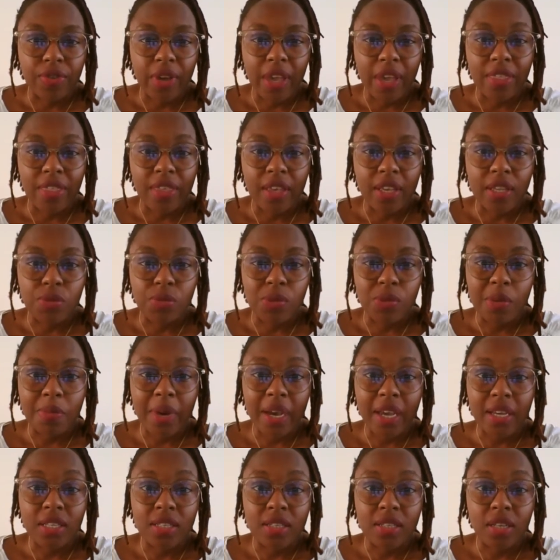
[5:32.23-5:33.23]
ethics we
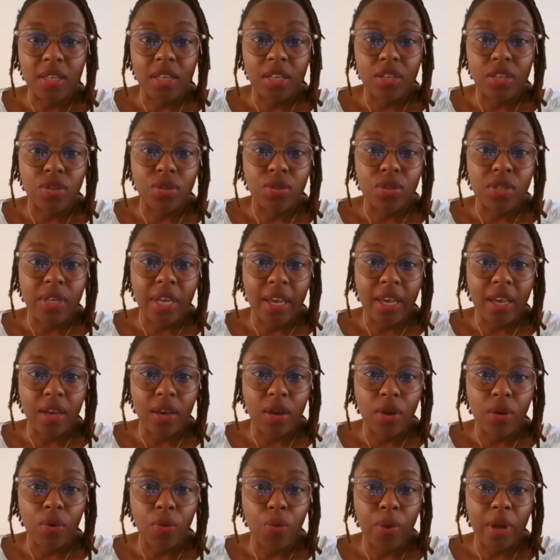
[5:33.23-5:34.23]
might need to
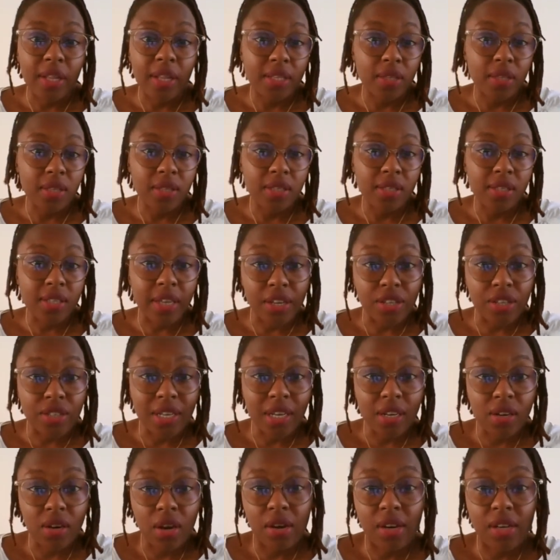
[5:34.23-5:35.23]
take when such
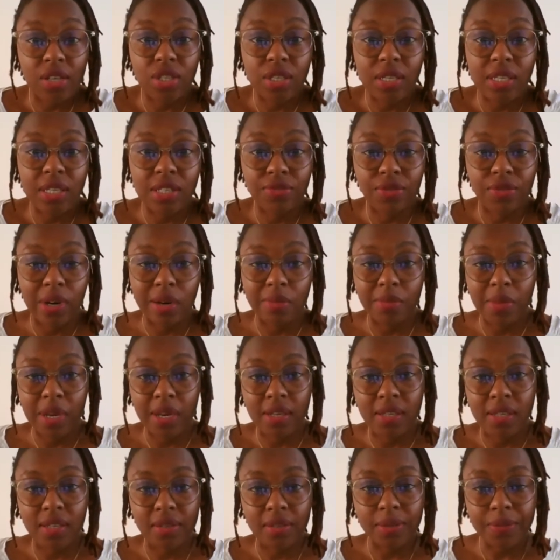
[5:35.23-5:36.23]
technology is
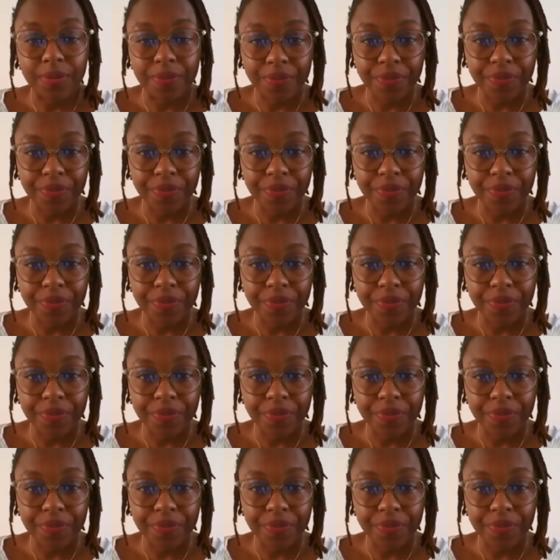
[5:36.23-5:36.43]
fragmented.